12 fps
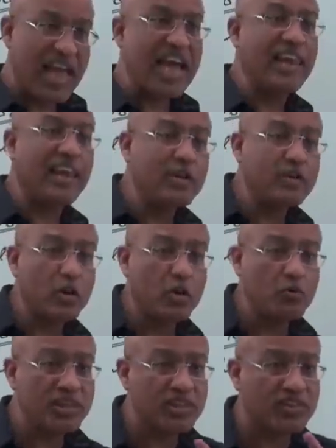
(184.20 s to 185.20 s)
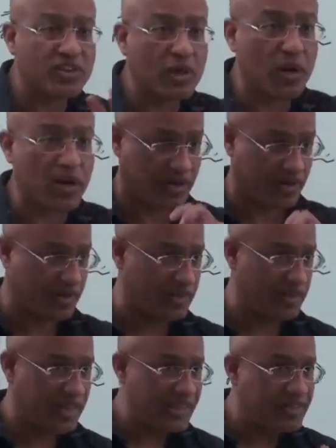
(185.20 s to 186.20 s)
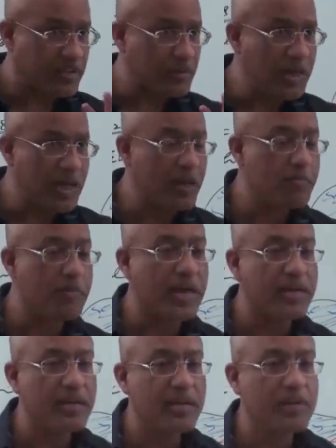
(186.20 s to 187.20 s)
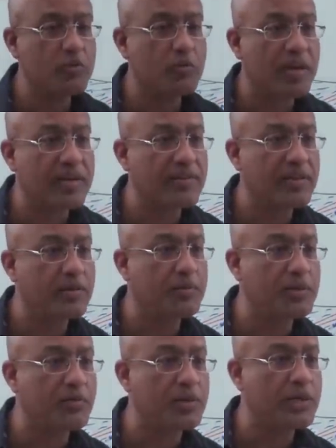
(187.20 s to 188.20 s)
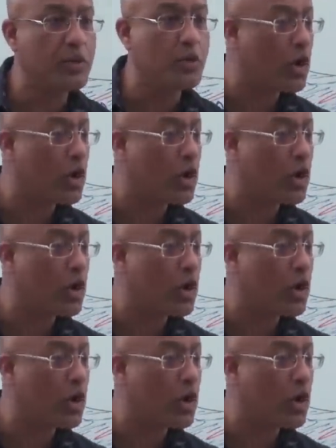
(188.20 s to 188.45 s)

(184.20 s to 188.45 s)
And later on we discovered similar barrier is present between